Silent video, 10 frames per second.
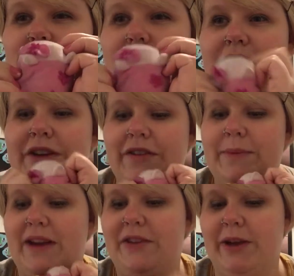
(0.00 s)
over if
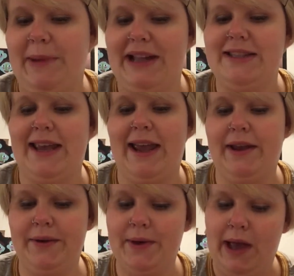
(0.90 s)
I'm having a bad day.
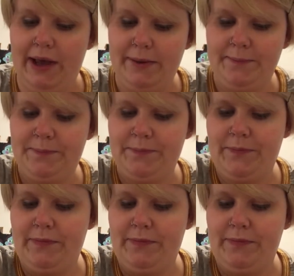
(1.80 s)
And